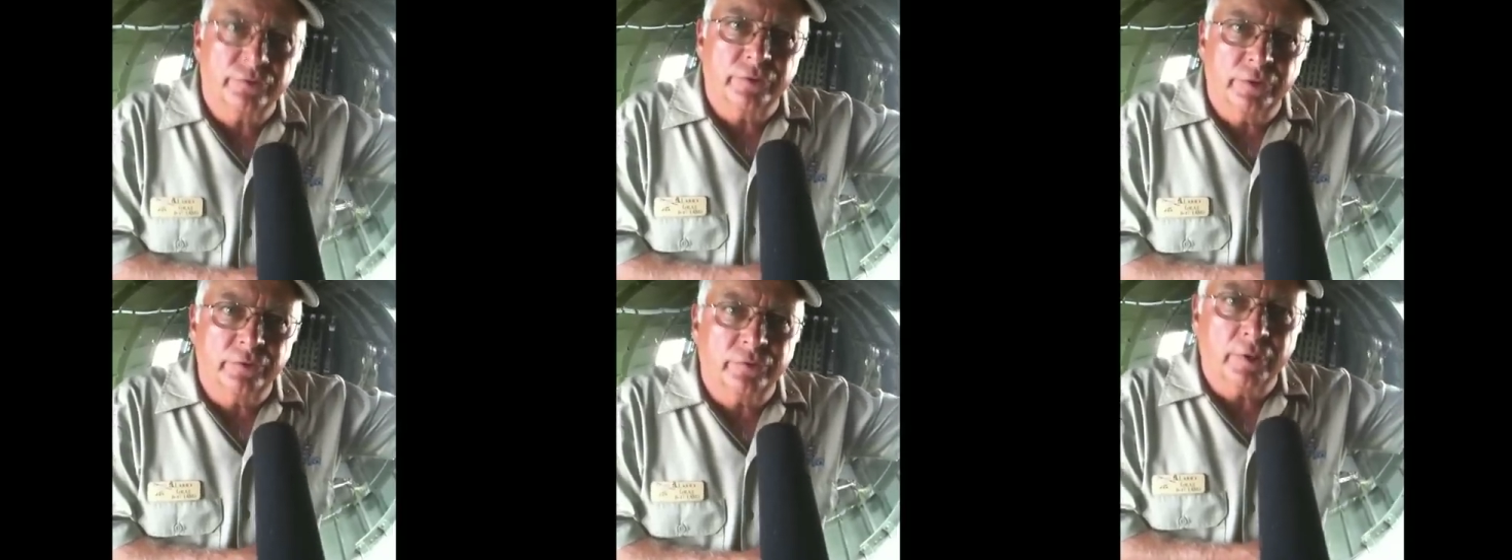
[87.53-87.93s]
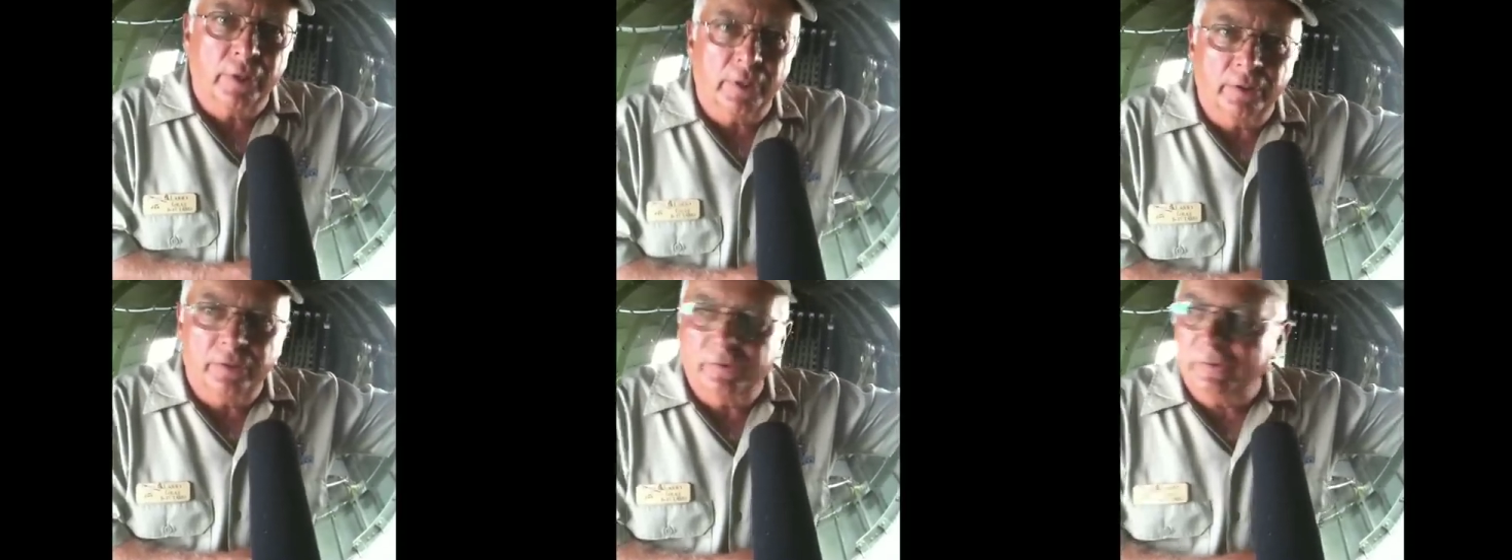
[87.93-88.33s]

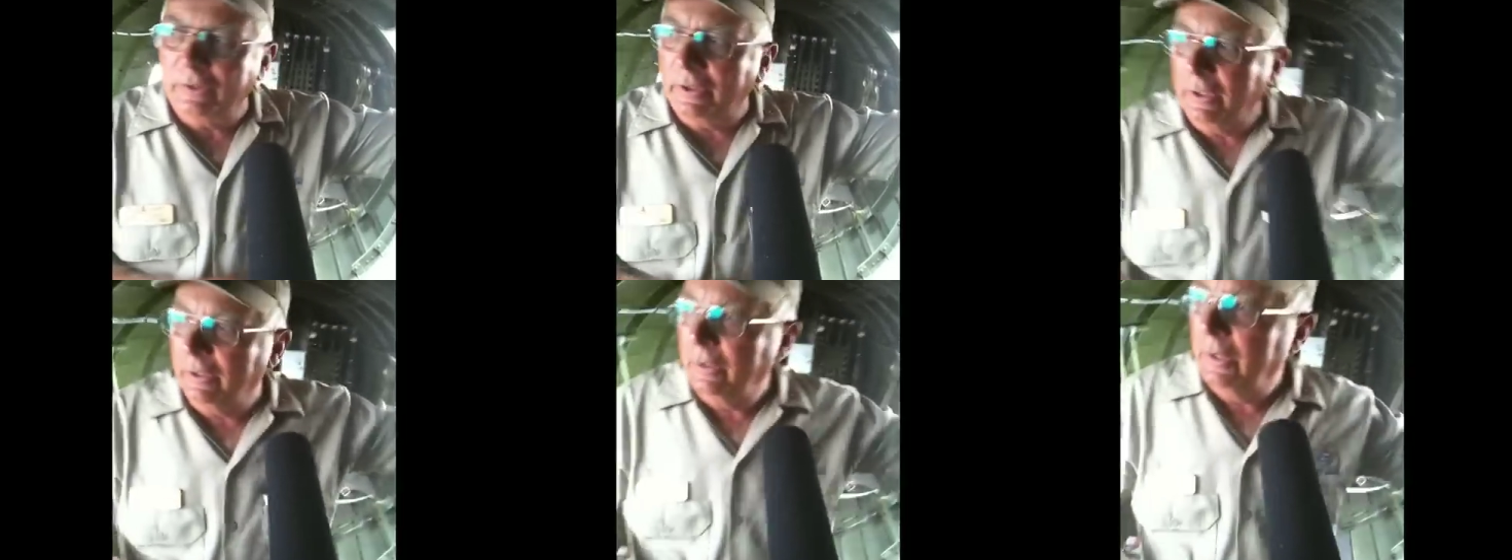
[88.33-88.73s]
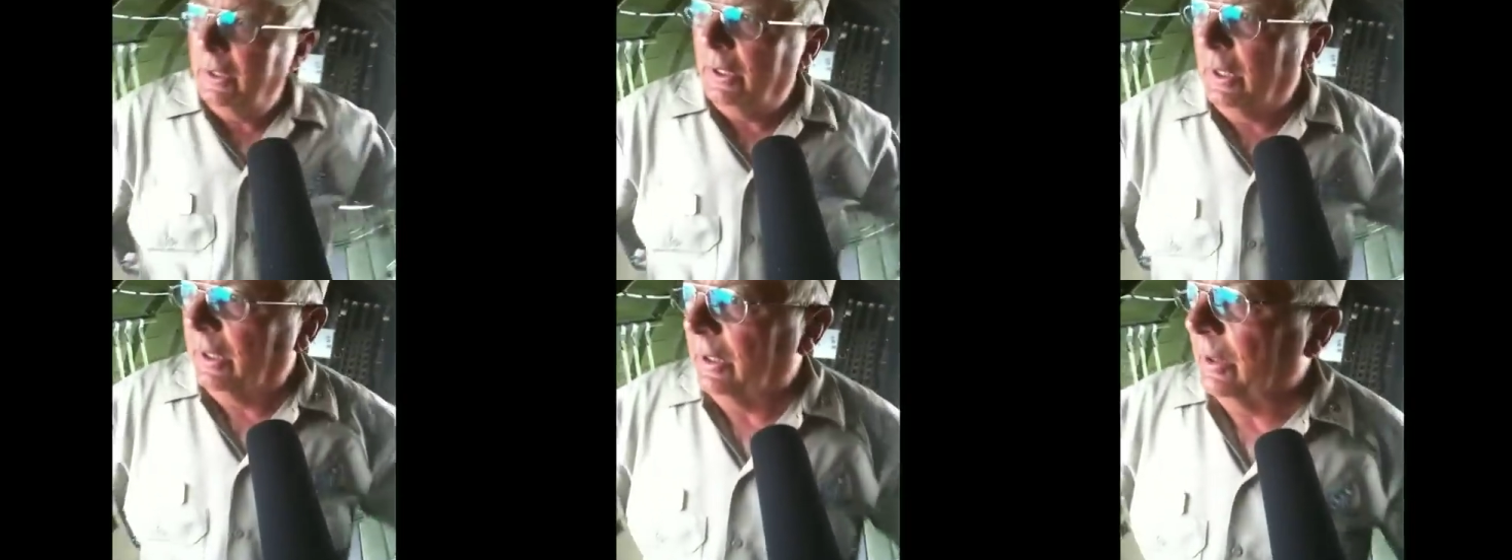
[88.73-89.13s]
inside this thing.
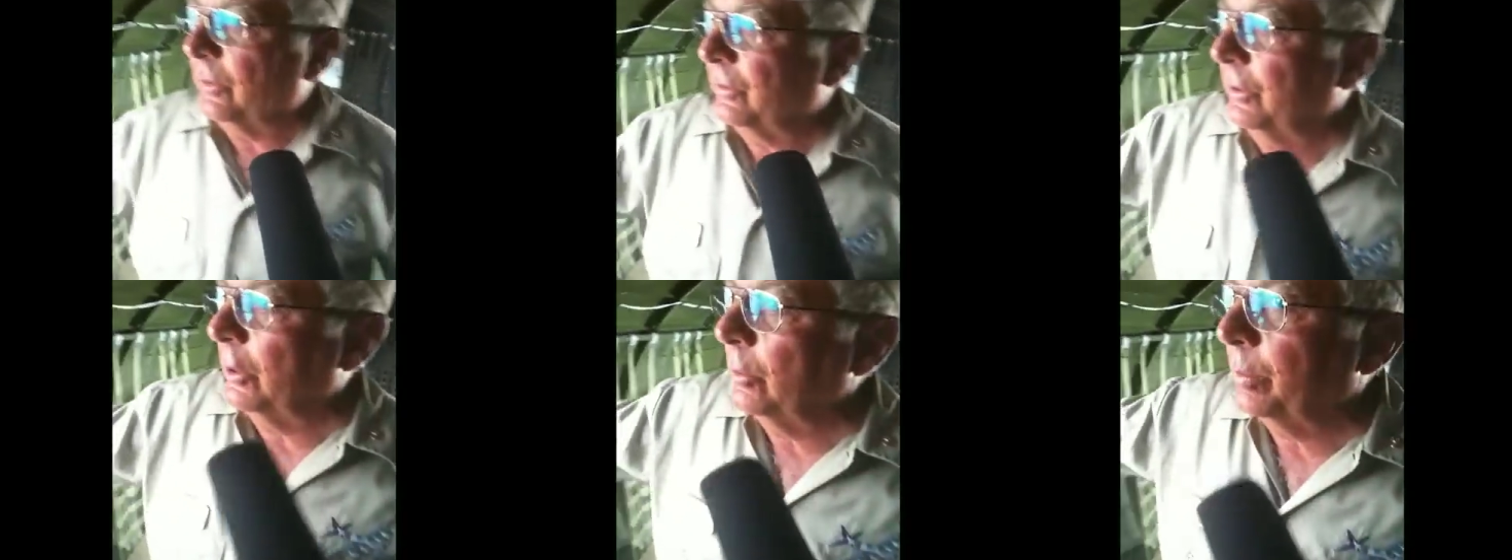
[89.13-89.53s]
There was no